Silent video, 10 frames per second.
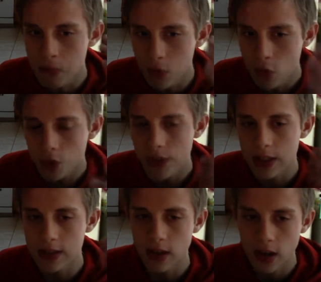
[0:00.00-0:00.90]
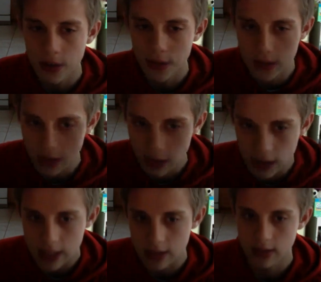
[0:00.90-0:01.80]
movies on this
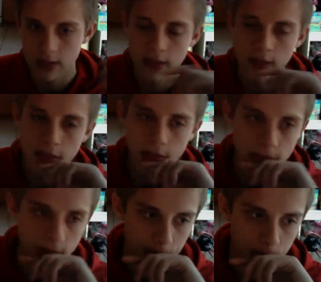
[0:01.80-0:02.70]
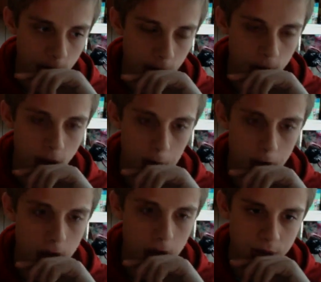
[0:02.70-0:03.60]
list of
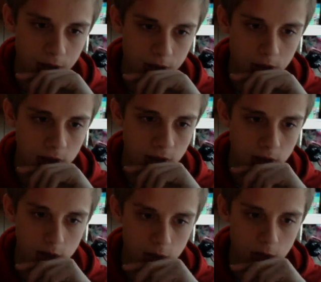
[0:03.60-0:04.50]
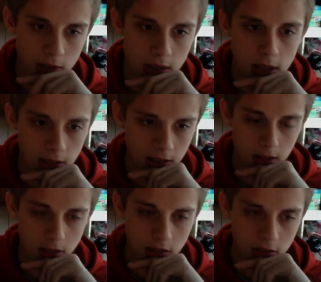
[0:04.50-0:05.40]
nominations is just
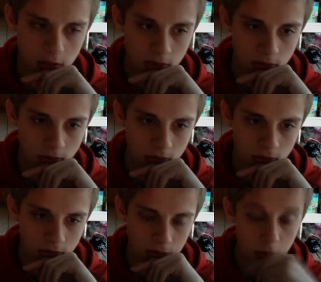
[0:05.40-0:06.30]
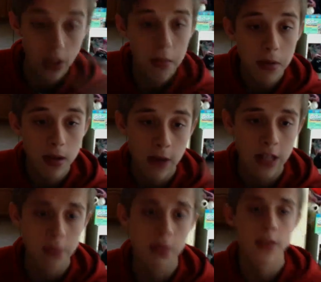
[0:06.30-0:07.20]
ridiculous. Bohemian
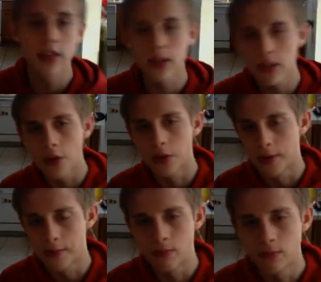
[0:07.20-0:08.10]
Rhapsody, that's another one.